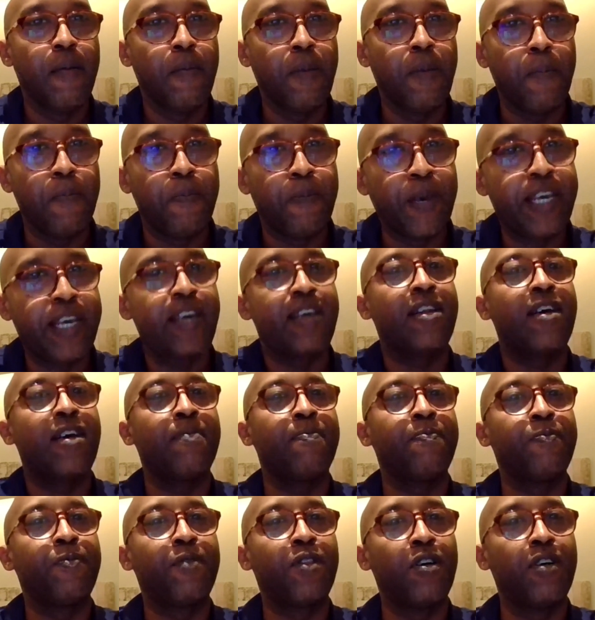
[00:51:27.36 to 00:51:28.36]
picking
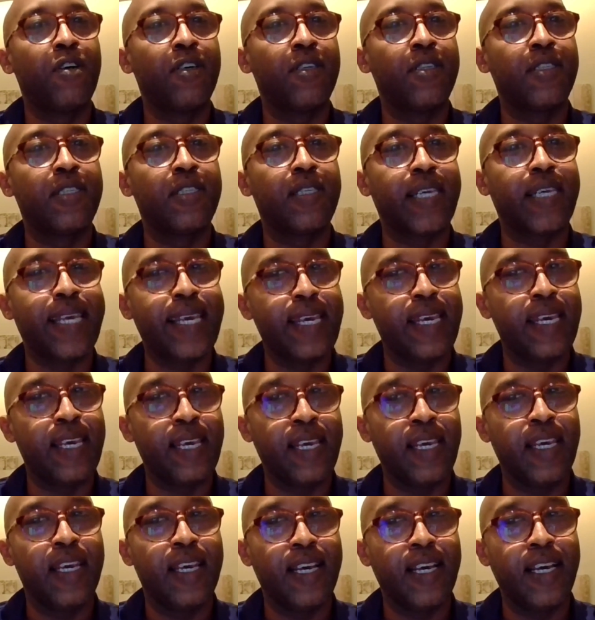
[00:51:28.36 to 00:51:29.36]
up those
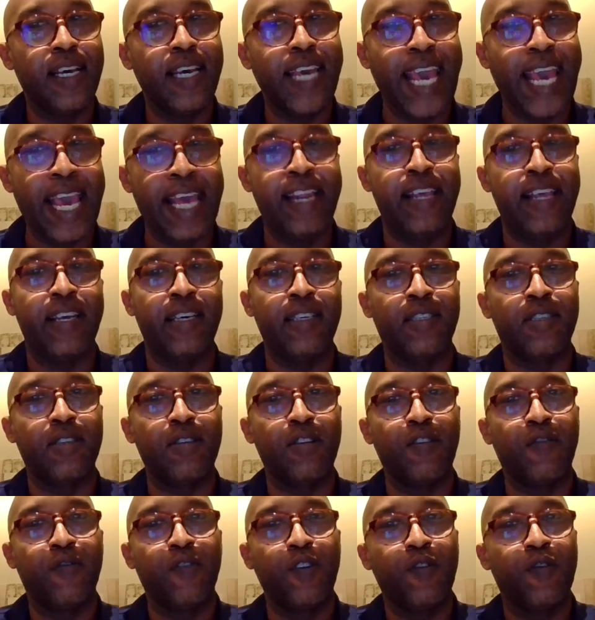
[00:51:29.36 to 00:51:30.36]
key areas
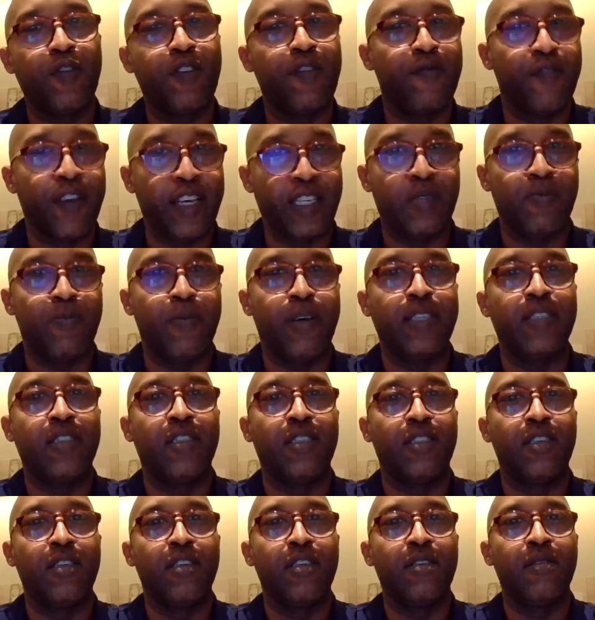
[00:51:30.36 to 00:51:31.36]
of
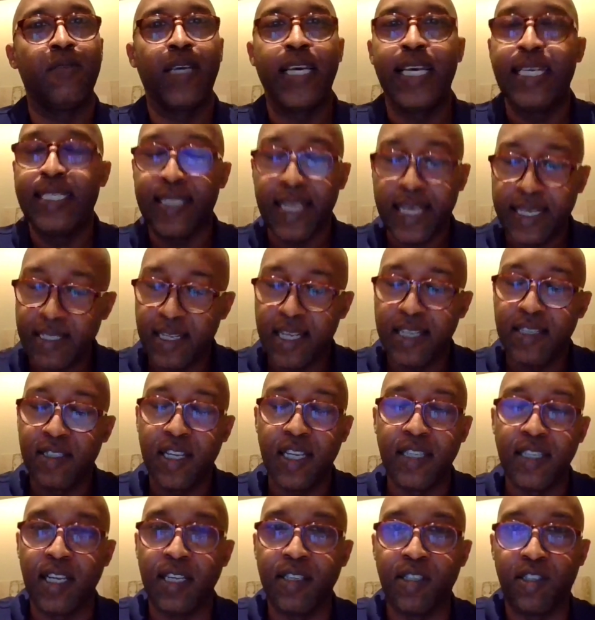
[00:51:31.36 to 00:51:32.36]
investment
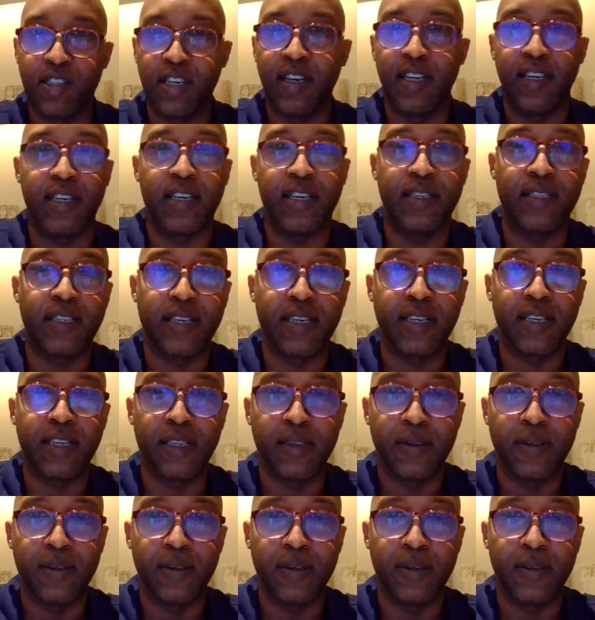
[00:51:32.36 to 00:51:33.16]
is really critical.